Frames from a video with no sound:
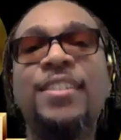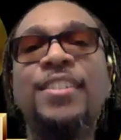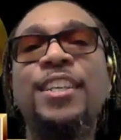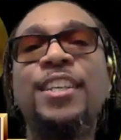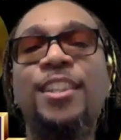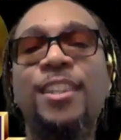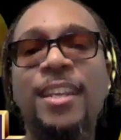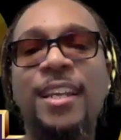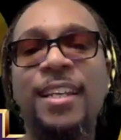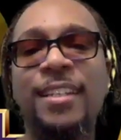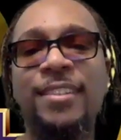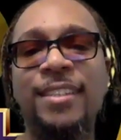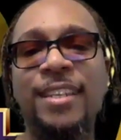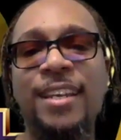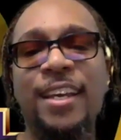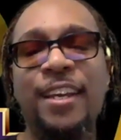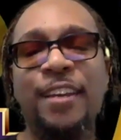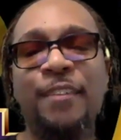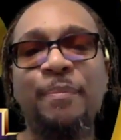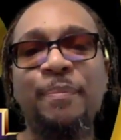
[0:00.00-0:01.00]
Until the next
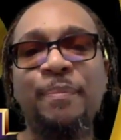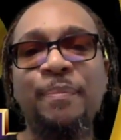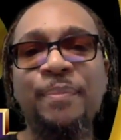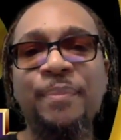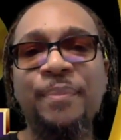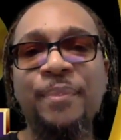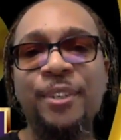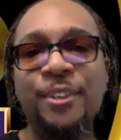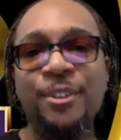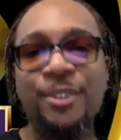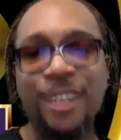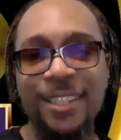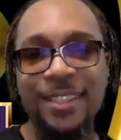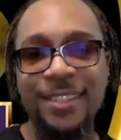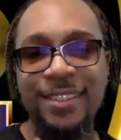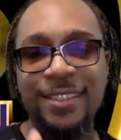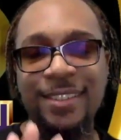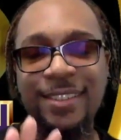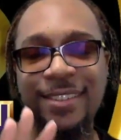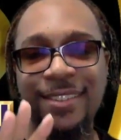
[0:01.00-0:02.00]
time,
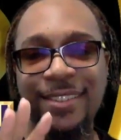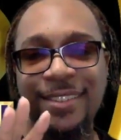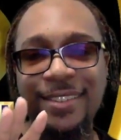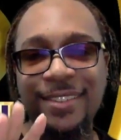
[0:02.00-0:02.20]
grace.